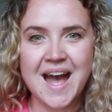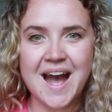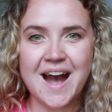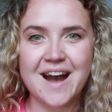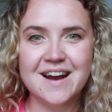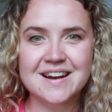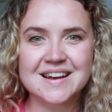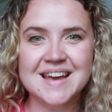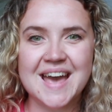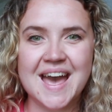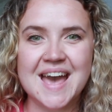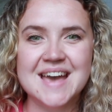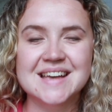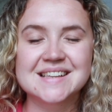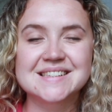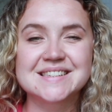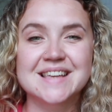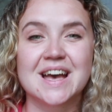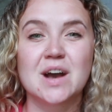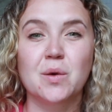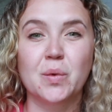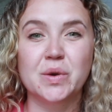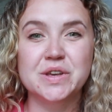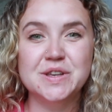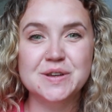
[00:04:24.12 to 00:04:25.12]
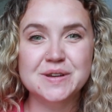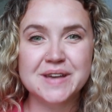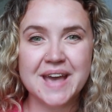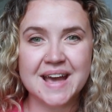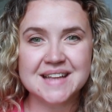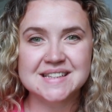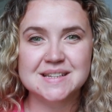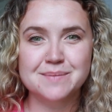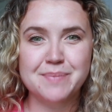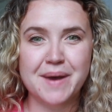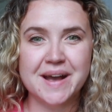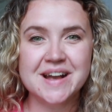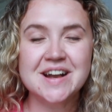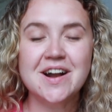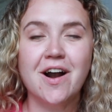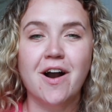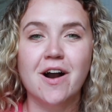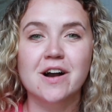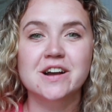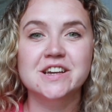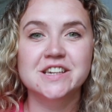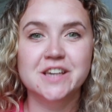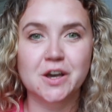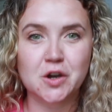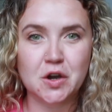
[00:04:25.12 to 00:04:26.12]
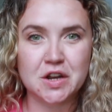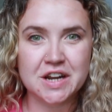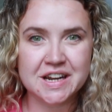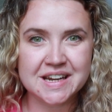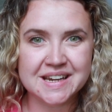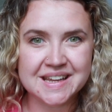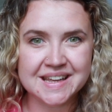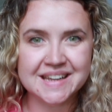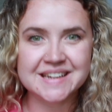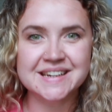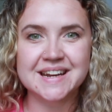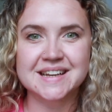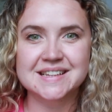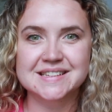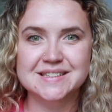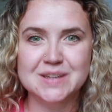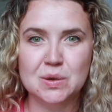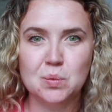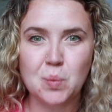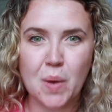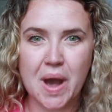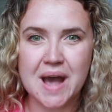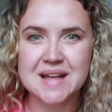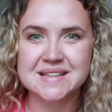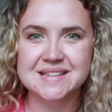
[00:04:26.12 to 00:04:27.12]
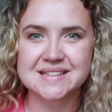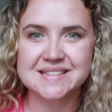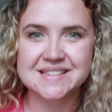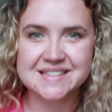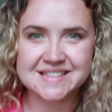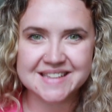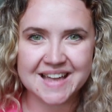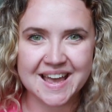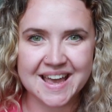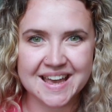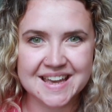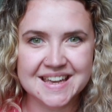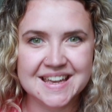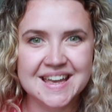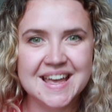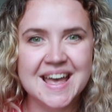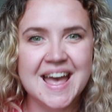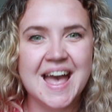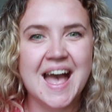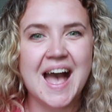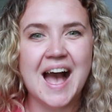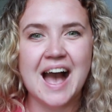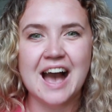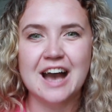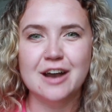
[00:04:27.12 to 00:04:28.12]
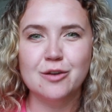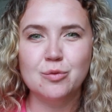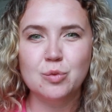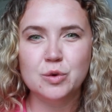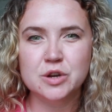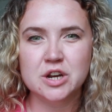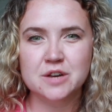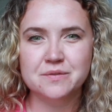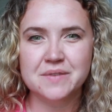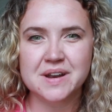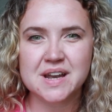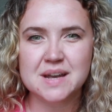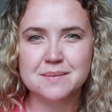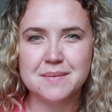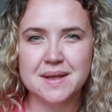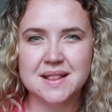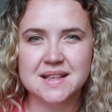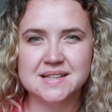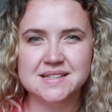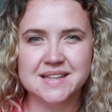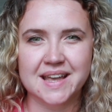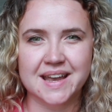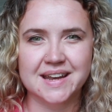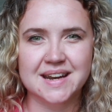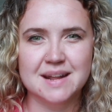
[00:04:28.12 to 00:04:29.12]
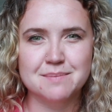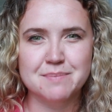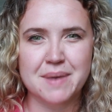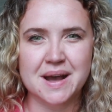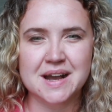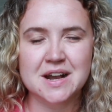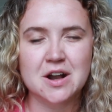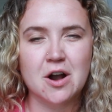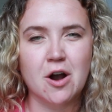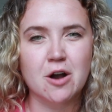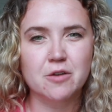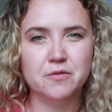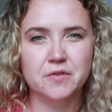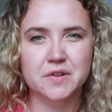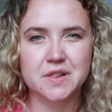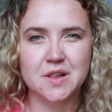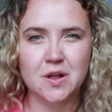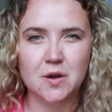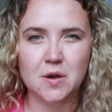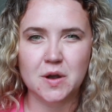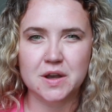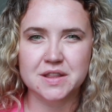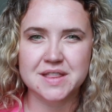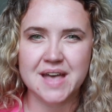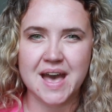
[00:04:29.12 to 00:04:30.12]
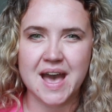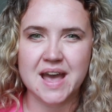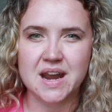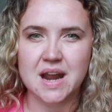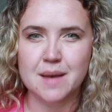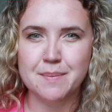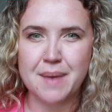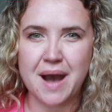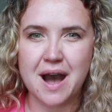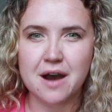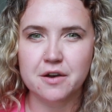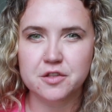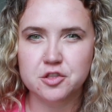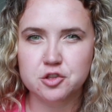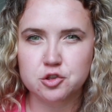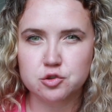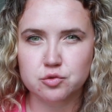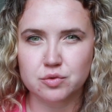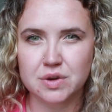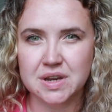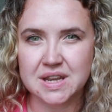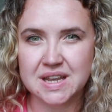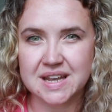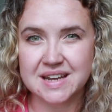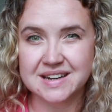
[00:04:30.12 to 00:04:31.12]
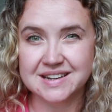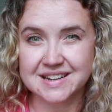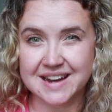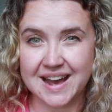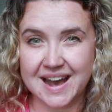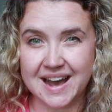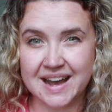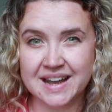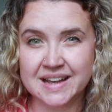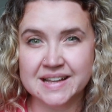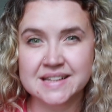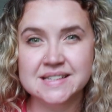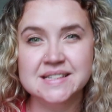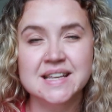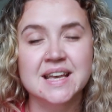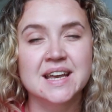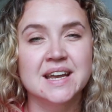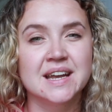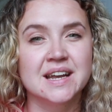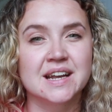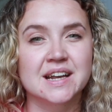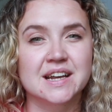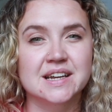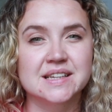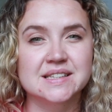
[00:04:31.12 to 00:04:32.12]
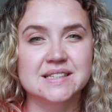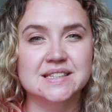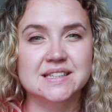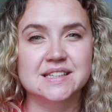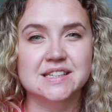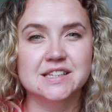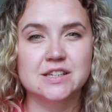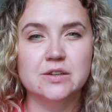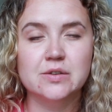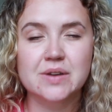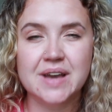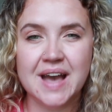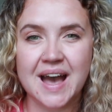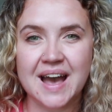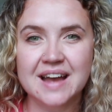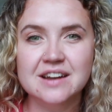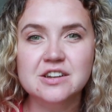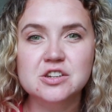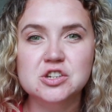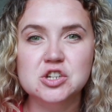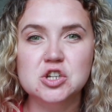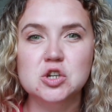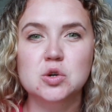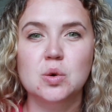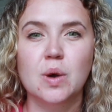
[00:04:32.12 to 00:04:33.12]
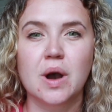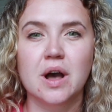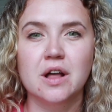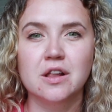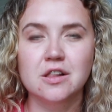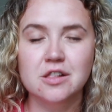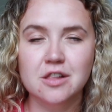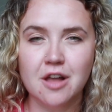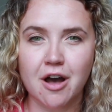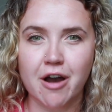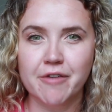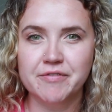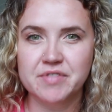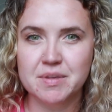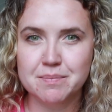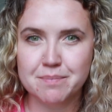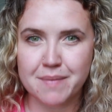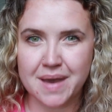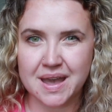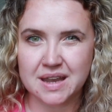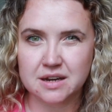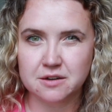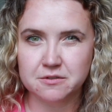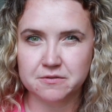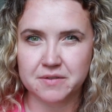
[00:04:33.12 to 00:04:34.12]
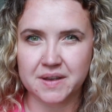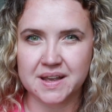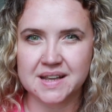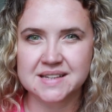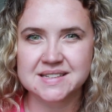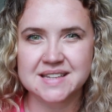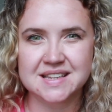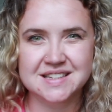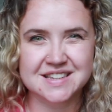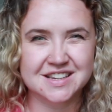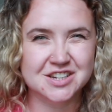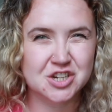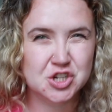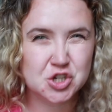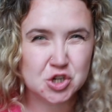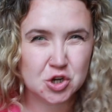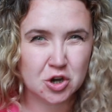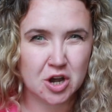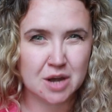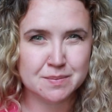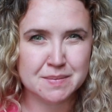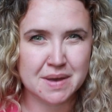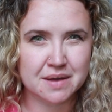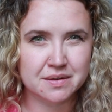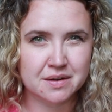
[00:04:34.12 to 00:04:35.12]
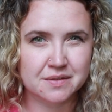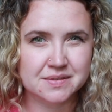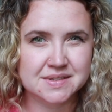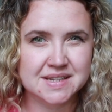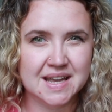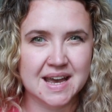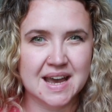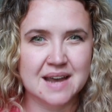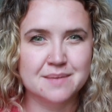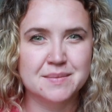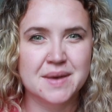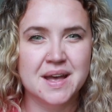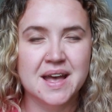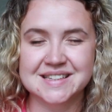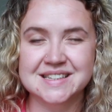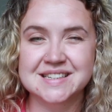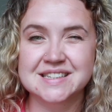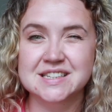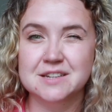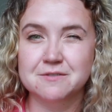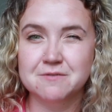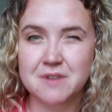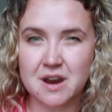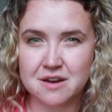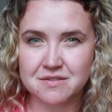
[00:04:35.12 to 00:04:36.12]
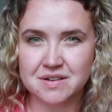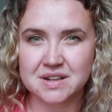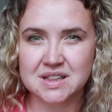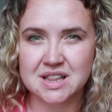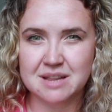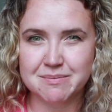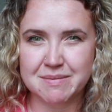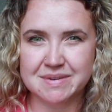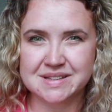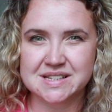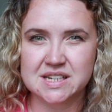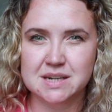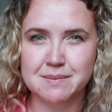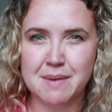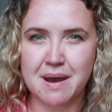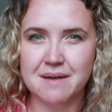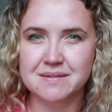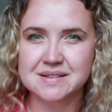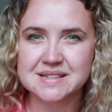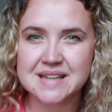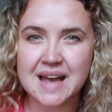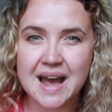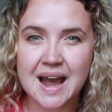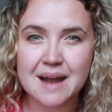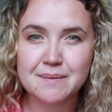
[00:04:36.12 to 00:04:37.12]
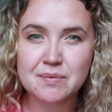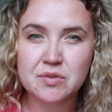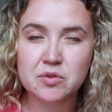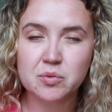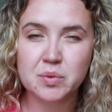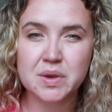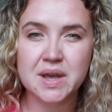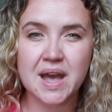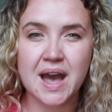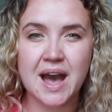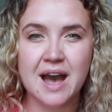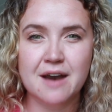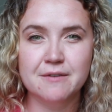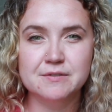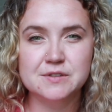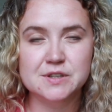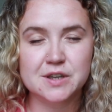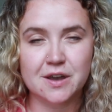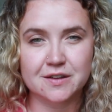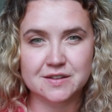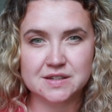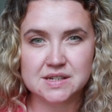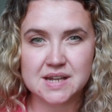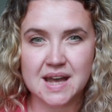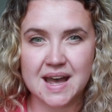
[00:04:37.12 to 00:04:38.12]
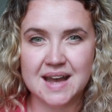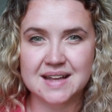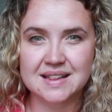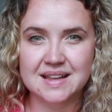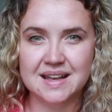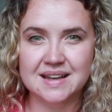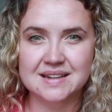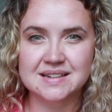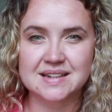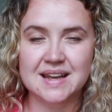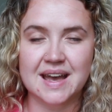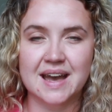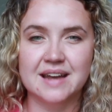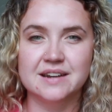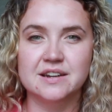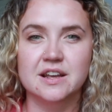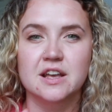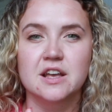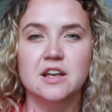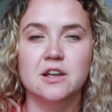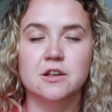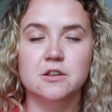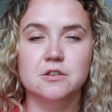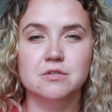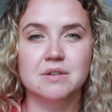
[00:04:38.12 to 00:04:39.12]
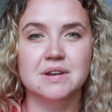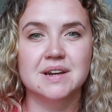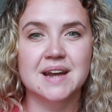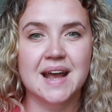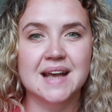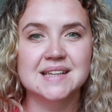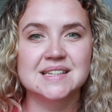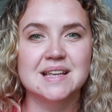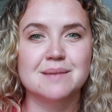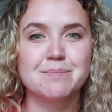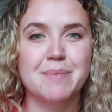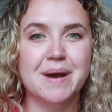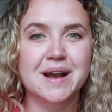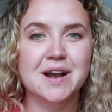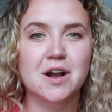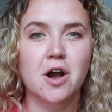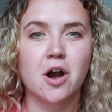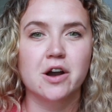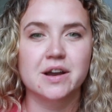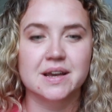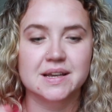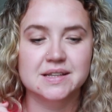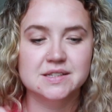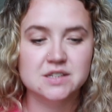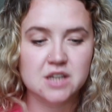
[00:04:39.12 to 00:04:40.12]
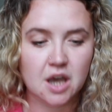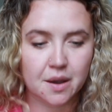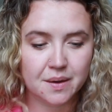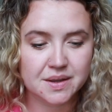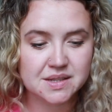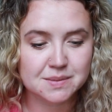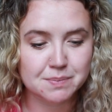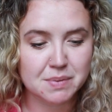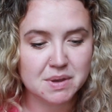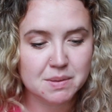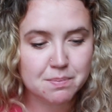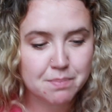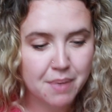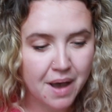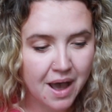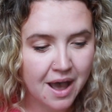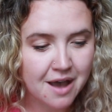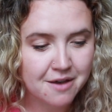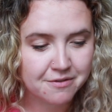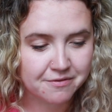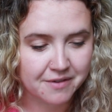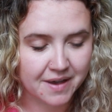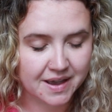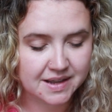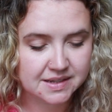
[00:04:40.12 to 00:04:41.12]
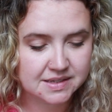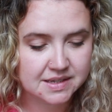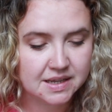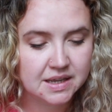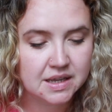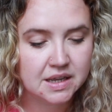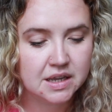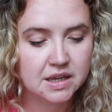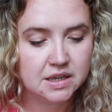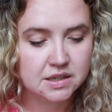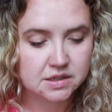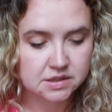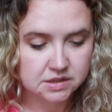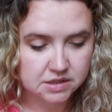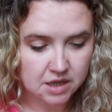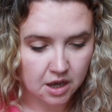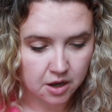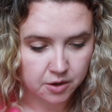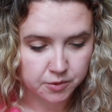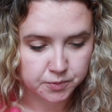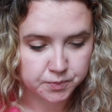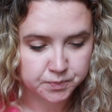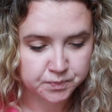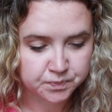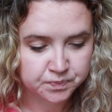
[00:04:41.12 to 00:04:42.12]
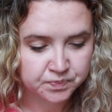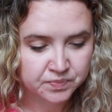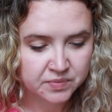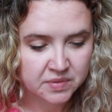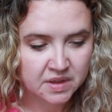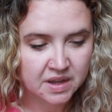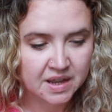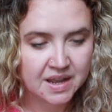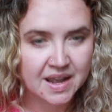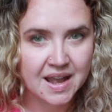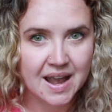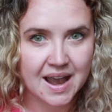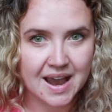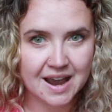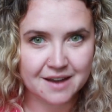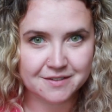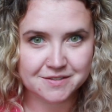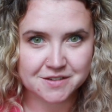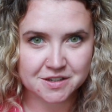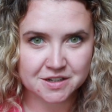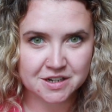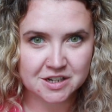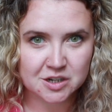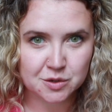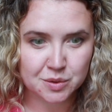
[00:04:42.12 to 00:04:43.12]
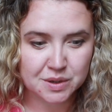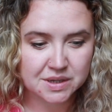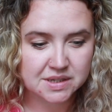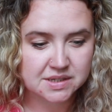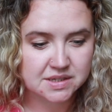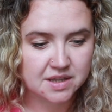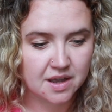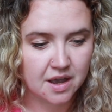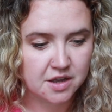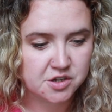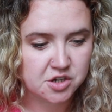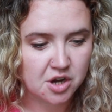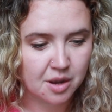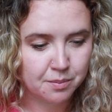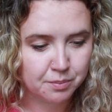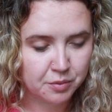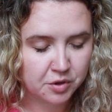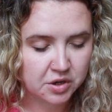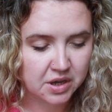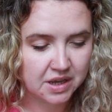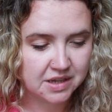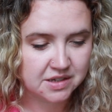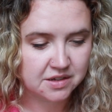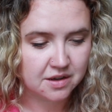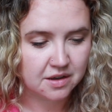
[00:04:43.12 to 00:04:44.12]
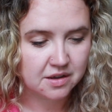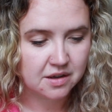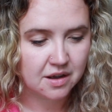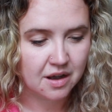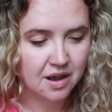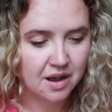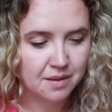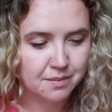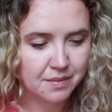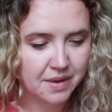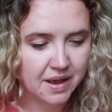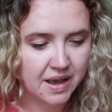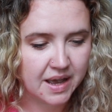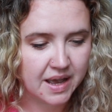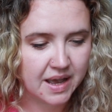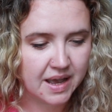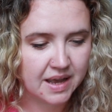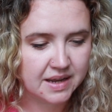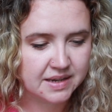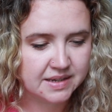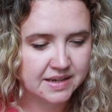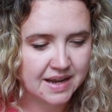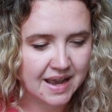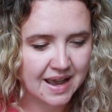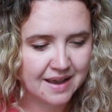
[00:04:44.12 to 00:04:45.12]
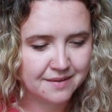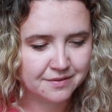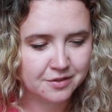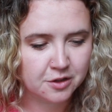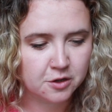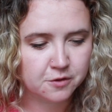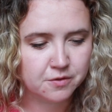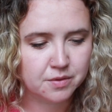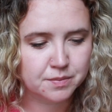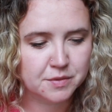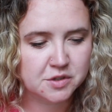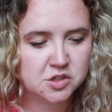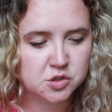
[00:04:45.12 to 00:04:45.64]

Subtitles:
Okay, so when you get to Bangkok, you're going to need somewhere to stay. I wouldn't recommend staying in Bangkok for longer than about 3 nights because you can do a lot of the main things in a short amount of time. This is a very limited amount of time that we have to go to Thailand, and 3 nights in Bangkok is going to be perfect. So I've done a quick search on booking.com and I've looked from the